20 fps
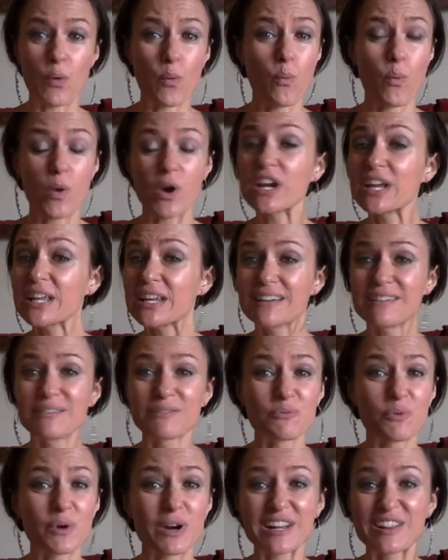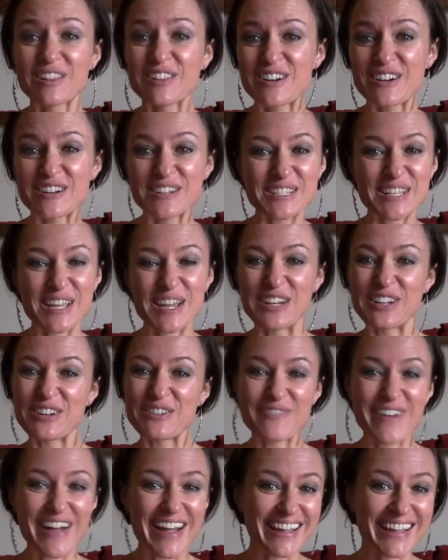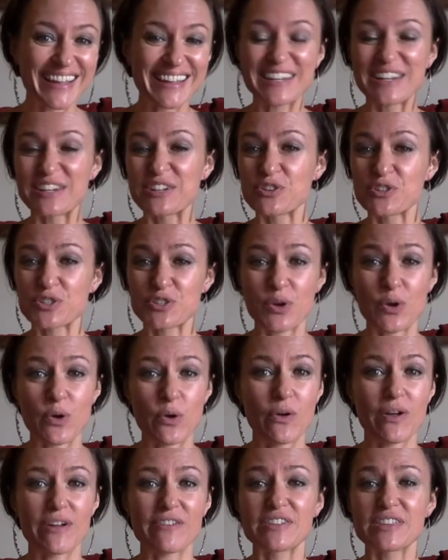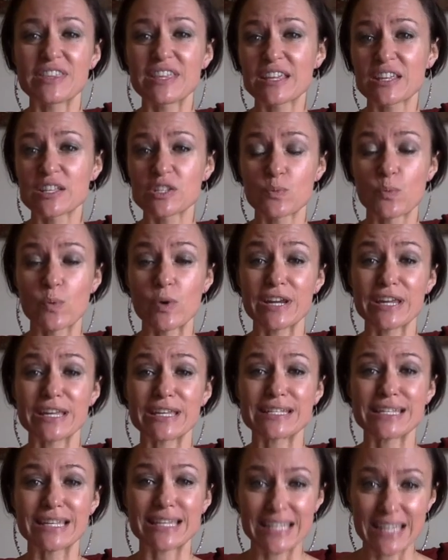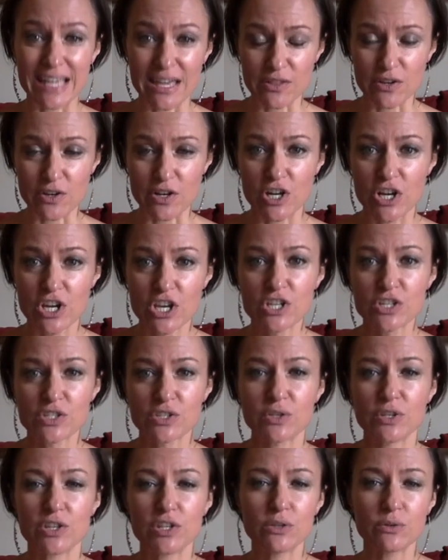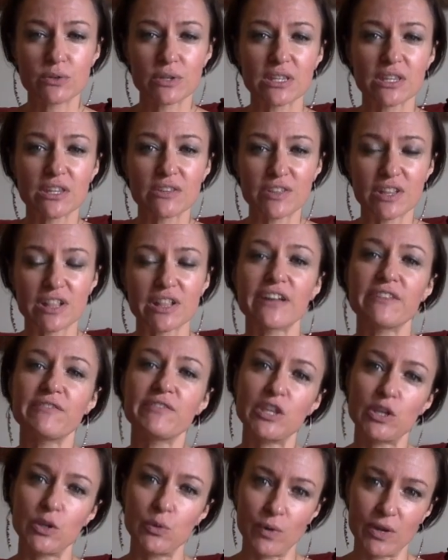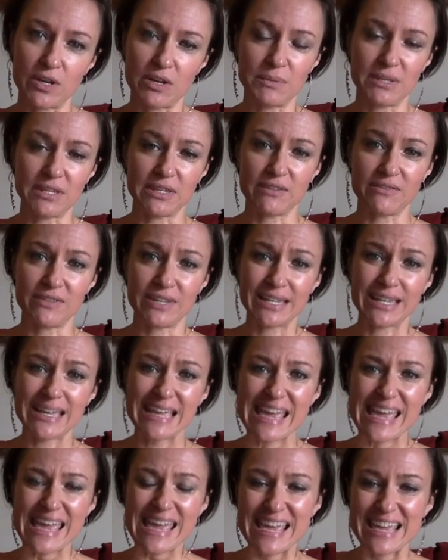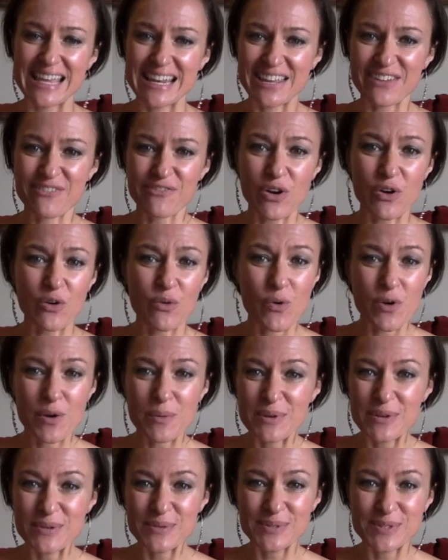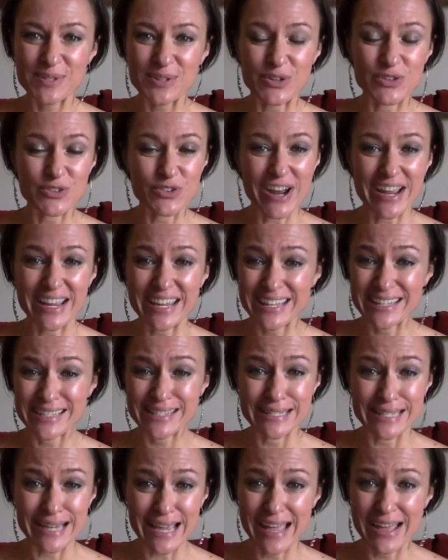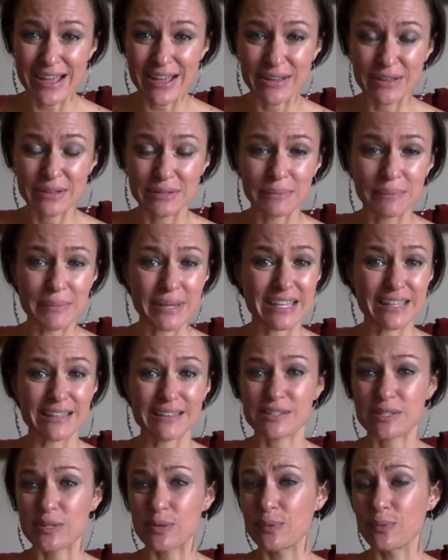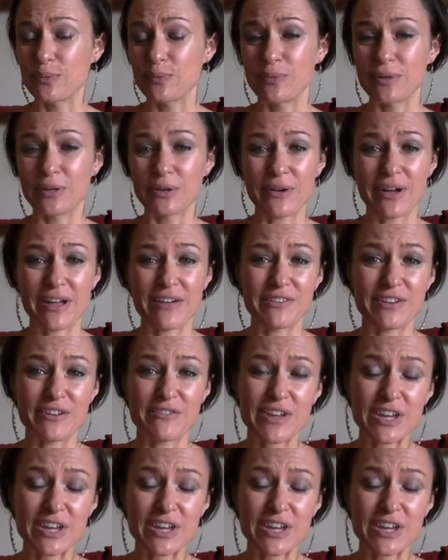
working alongside your mind and your soul. Everything is working together so that you can live the life that you want to be living. And if our hormones are dragging us down, making it so we don't have enough